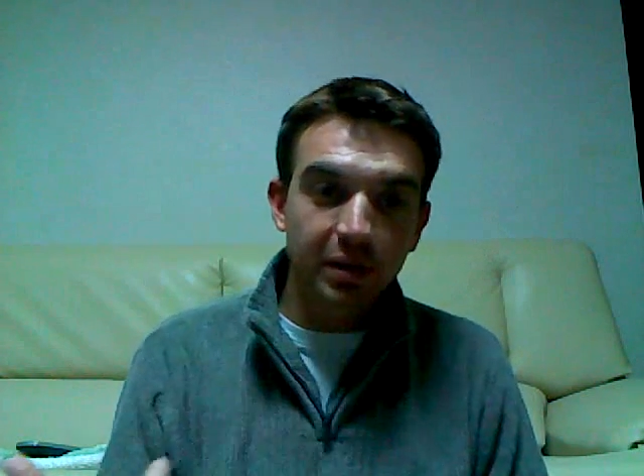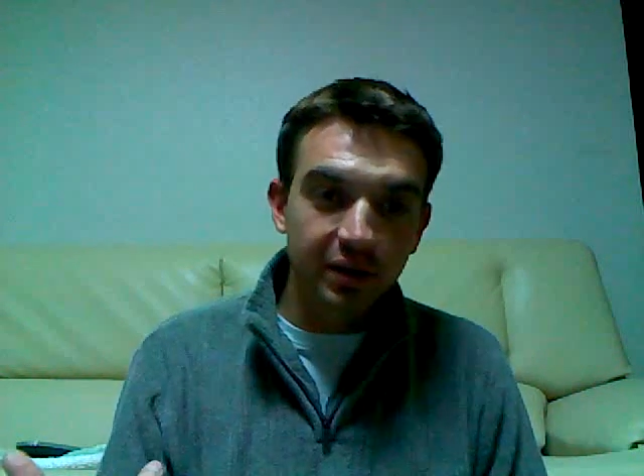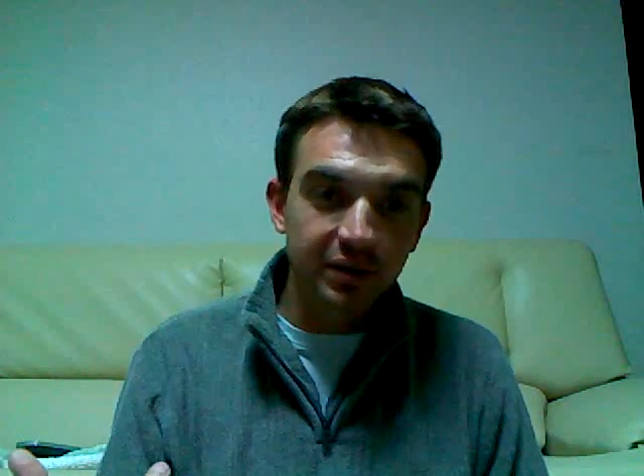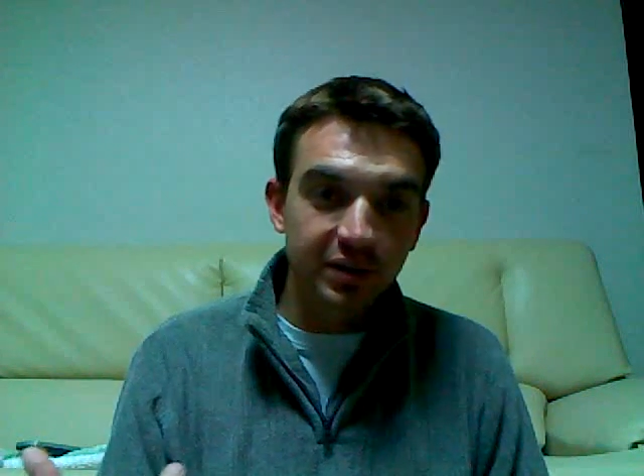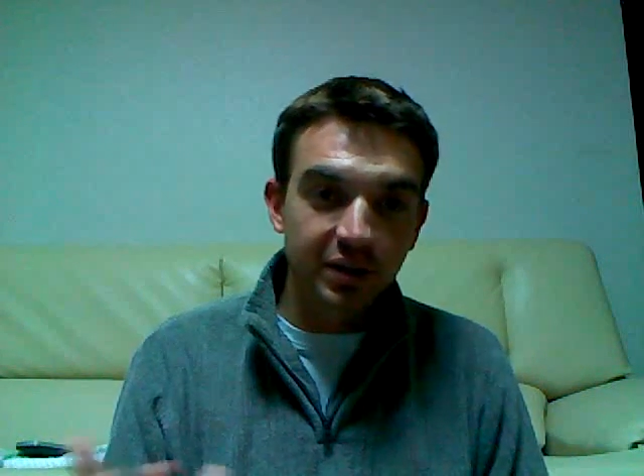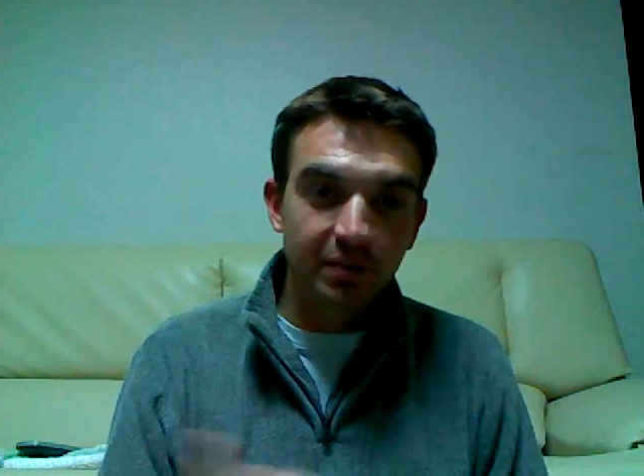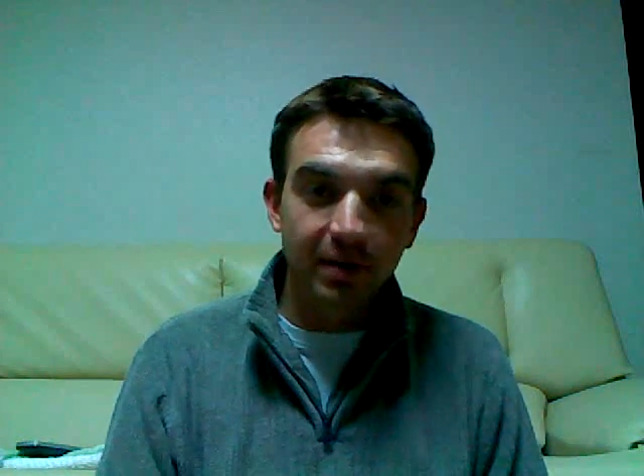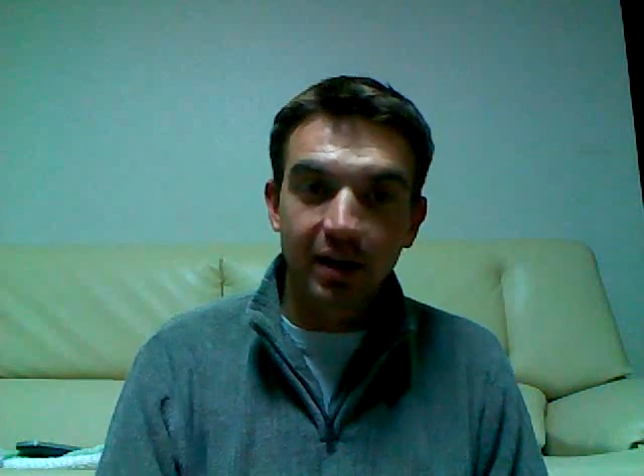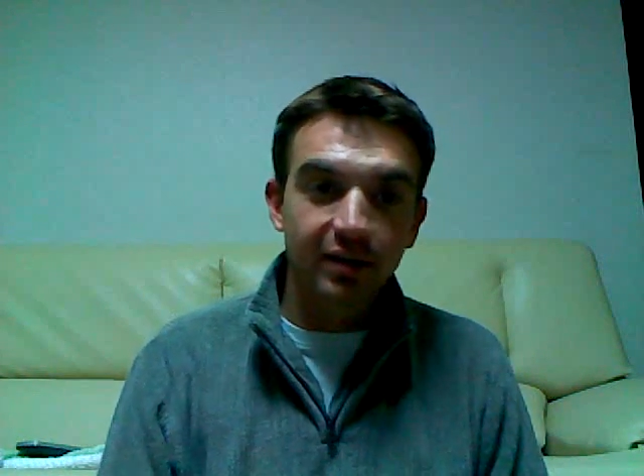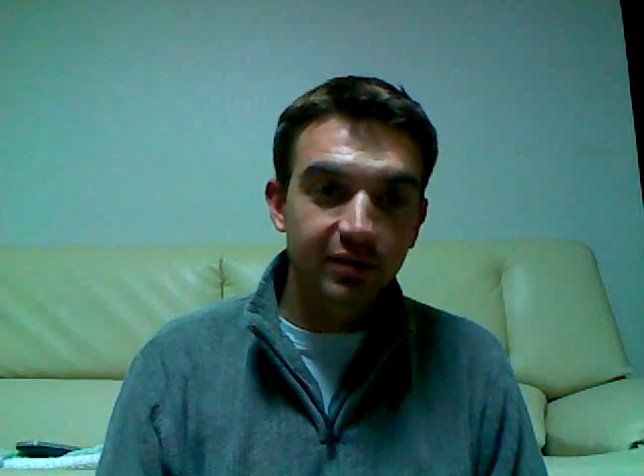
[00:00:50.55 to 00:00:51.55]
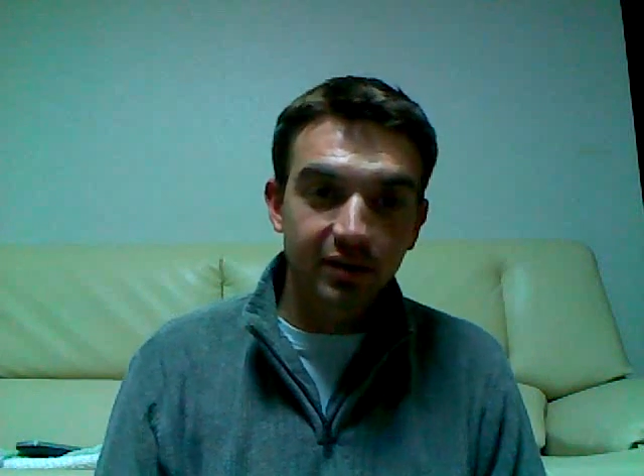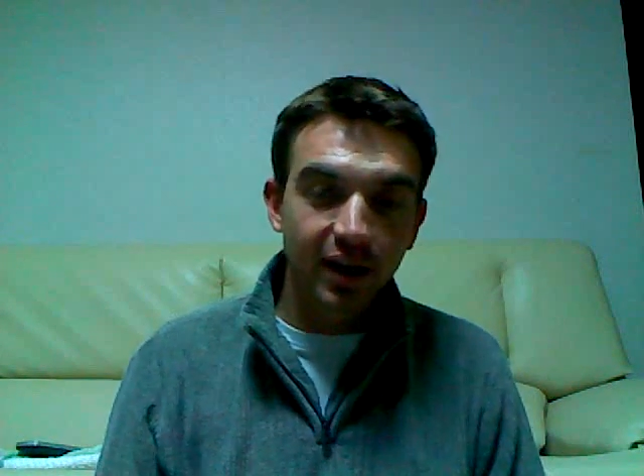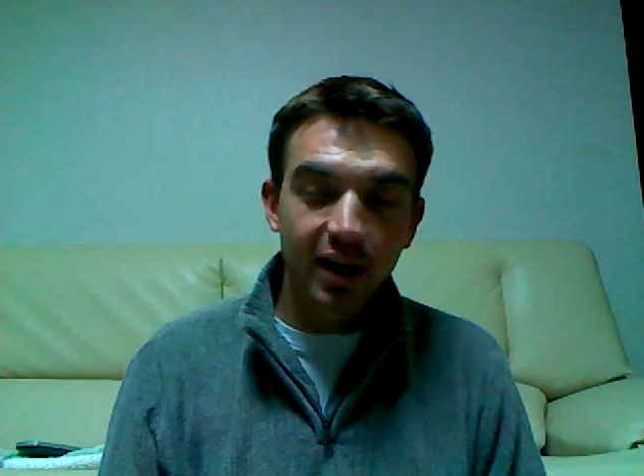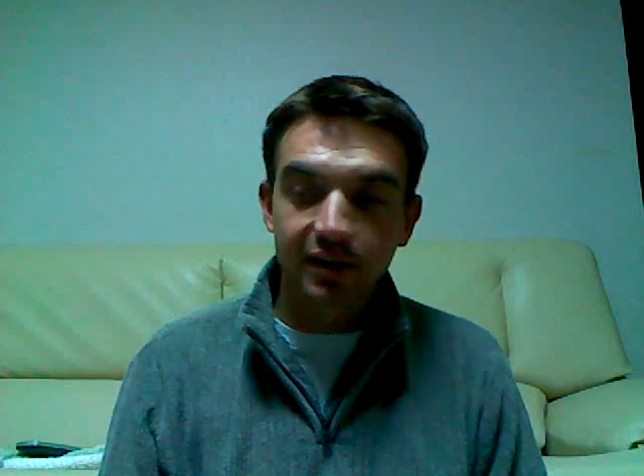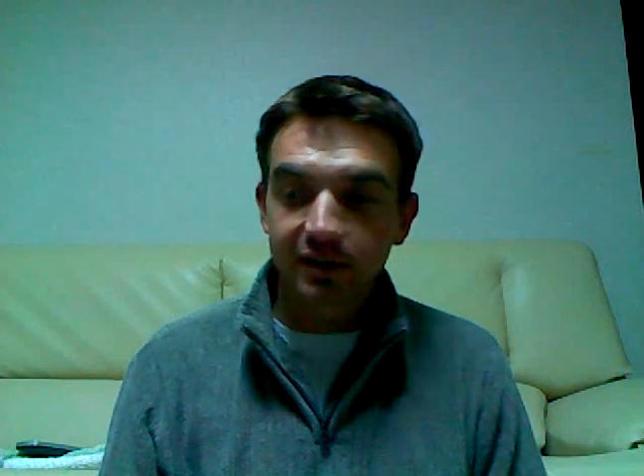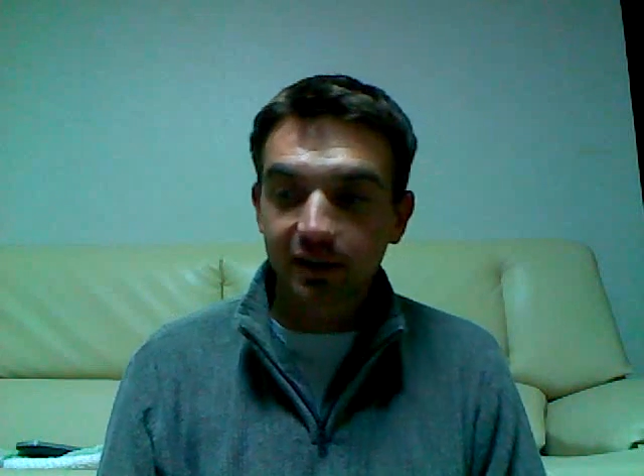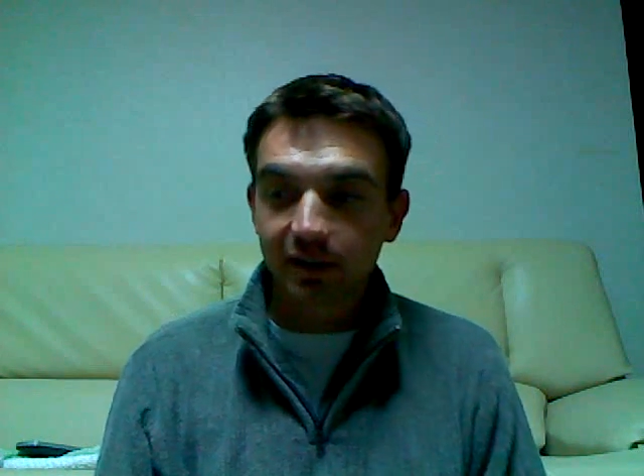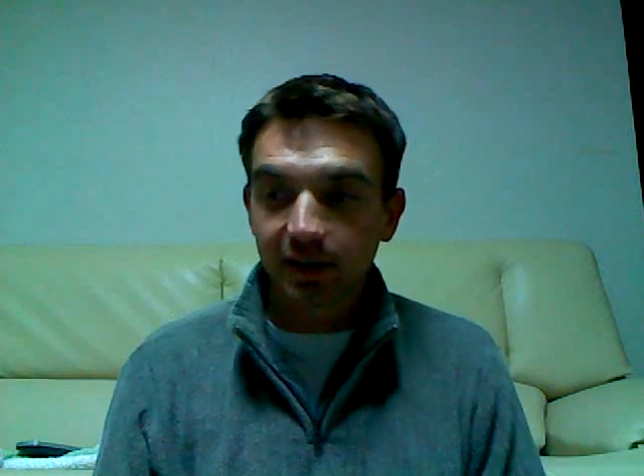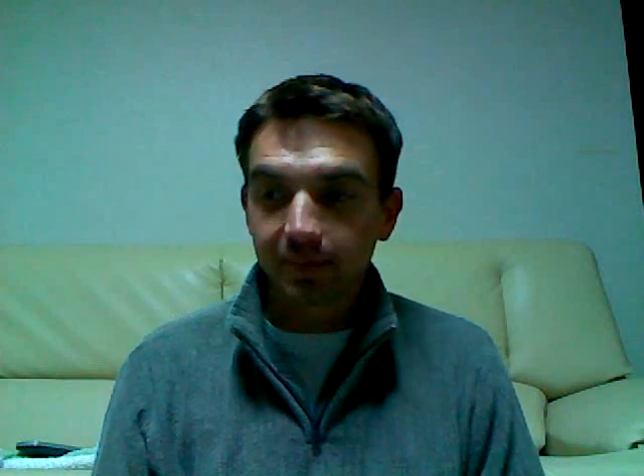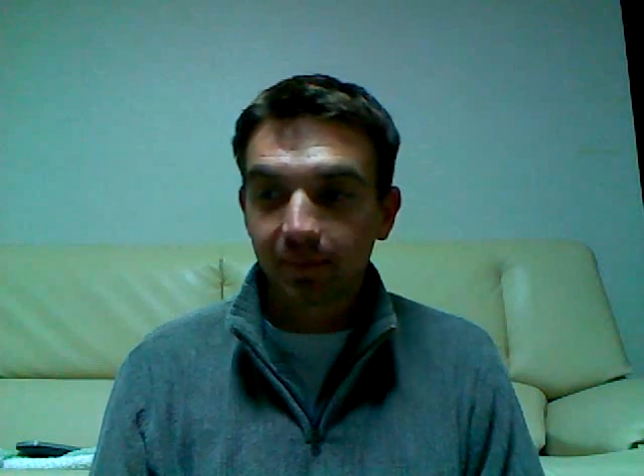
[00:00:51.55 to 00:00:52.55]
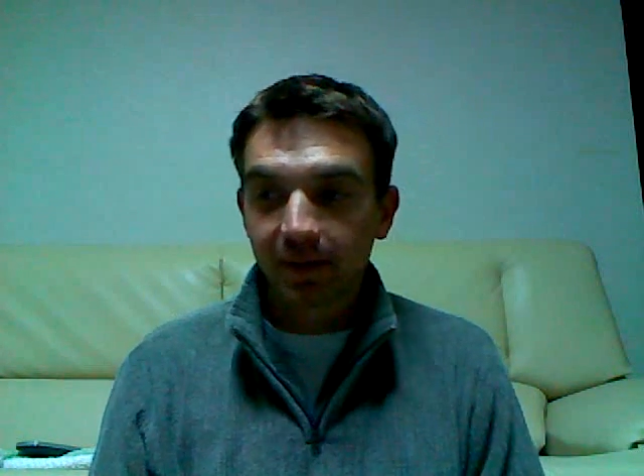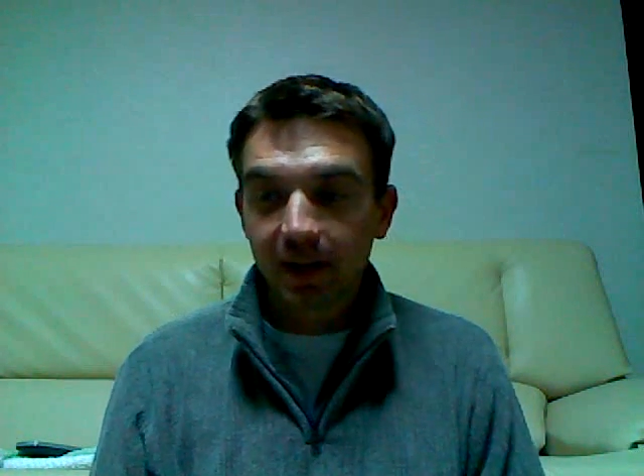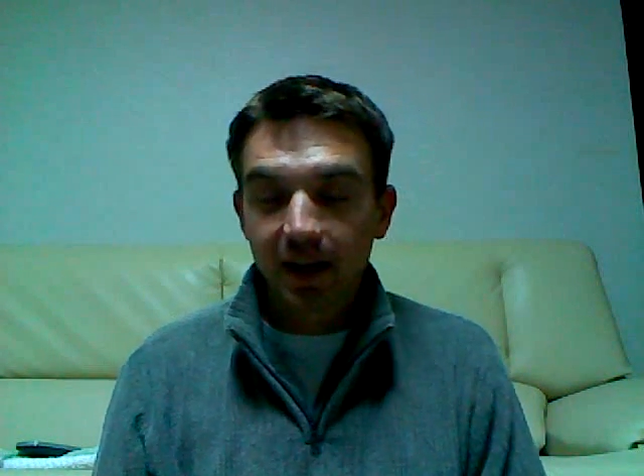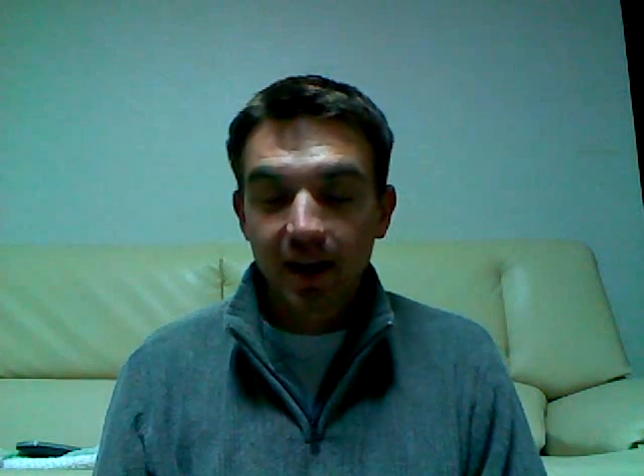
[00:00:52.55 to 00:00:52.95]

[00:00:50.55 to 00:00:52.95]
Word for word: splinters in your mouth, so that isn't good.